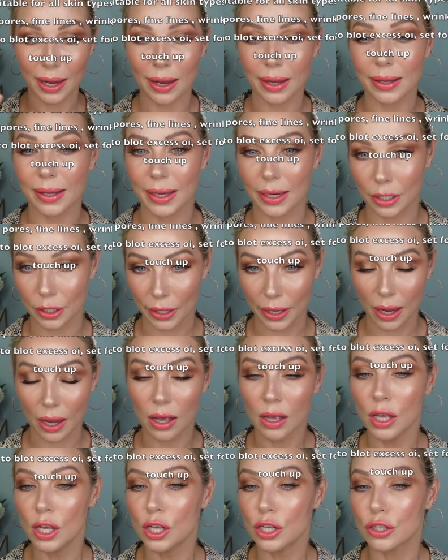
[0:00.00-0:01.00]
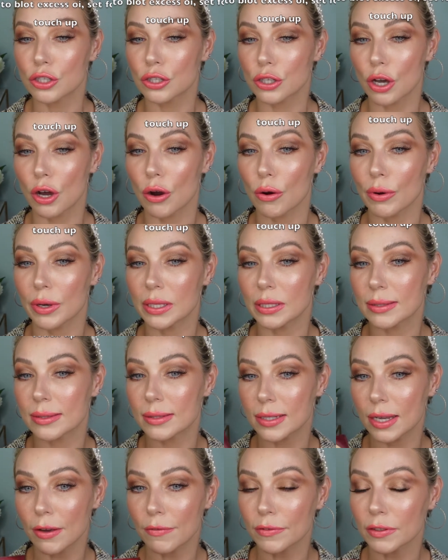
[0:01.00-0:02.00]
eye area. So it's
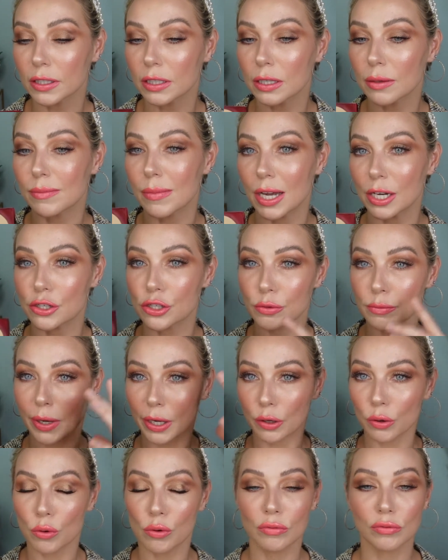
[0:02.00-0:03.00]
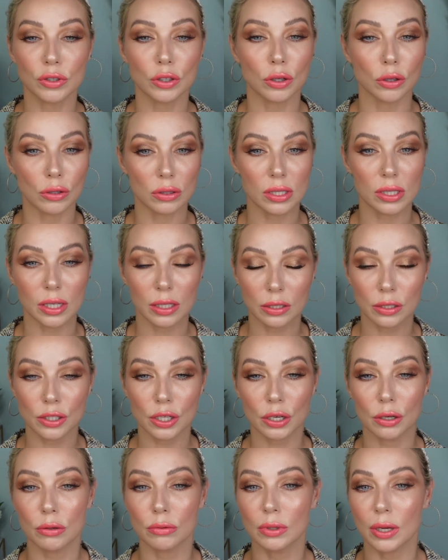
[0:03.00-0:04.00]
definitely matching my overall skin
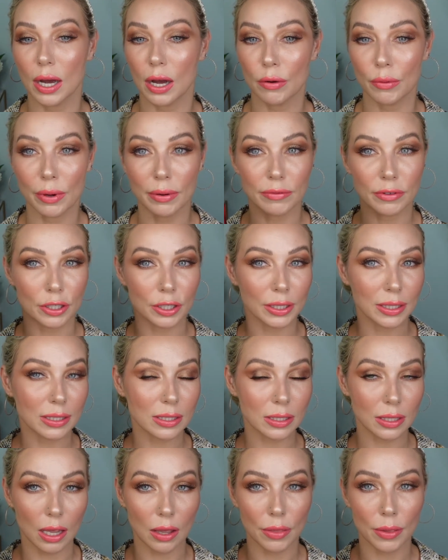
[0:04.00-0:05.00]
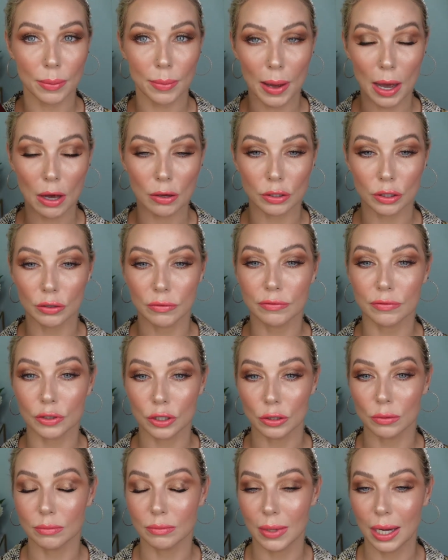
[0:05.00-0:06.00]
tone. However, it's not the powder
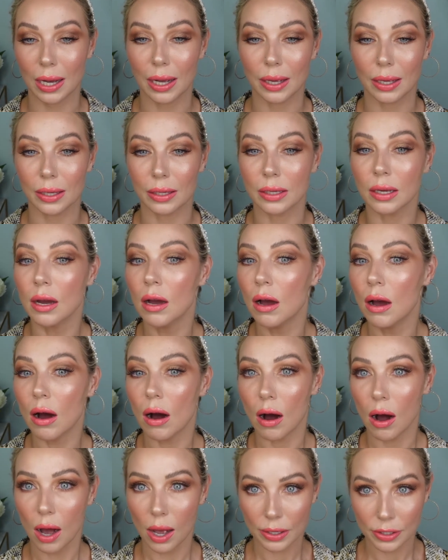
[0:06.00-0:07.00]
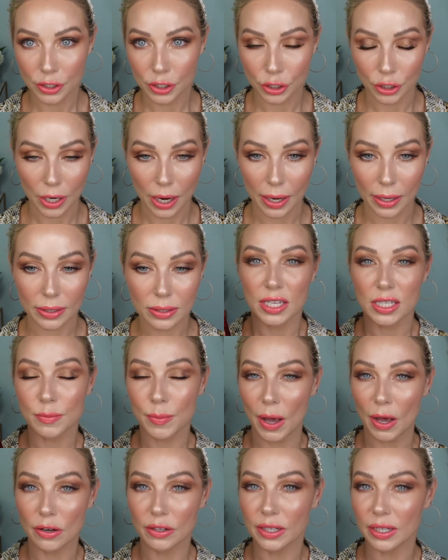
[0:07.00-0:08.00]
for my under eye. This
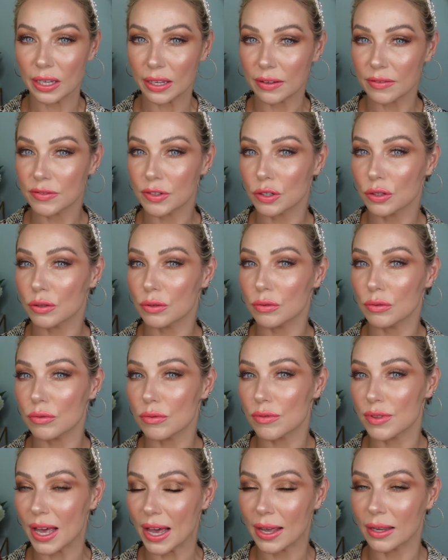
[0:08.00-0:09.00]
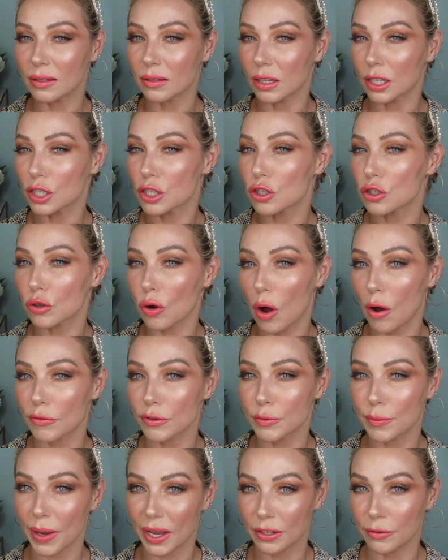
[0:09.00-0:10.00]
powder gives you that like
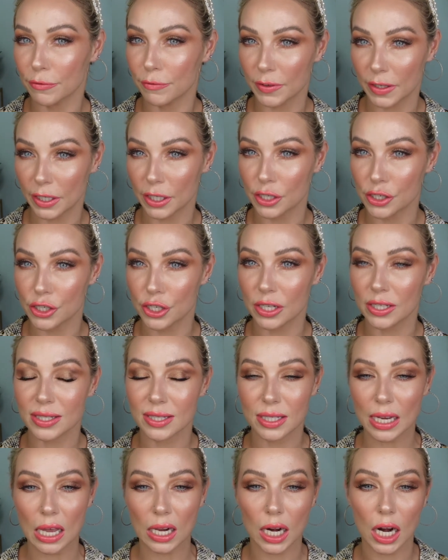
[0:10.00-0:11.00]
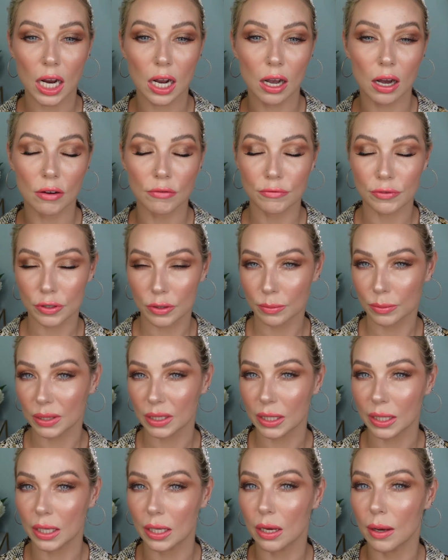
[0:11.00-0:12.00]
soft matte finish. It's not
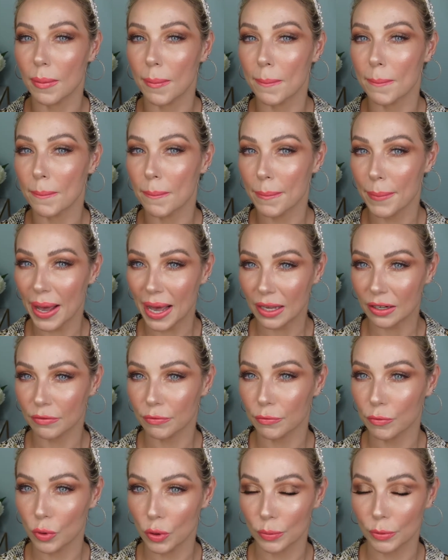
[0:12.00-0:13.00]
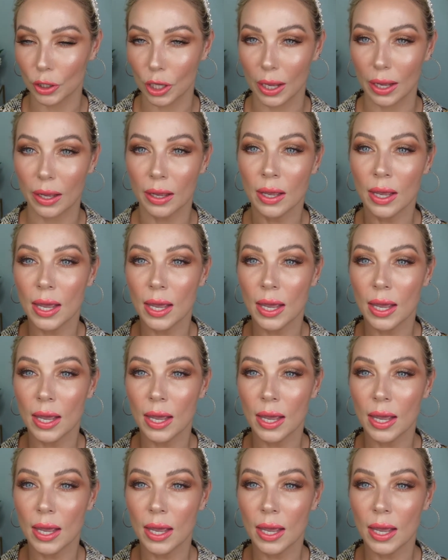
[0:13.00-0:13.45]
uncomfortably matte formula.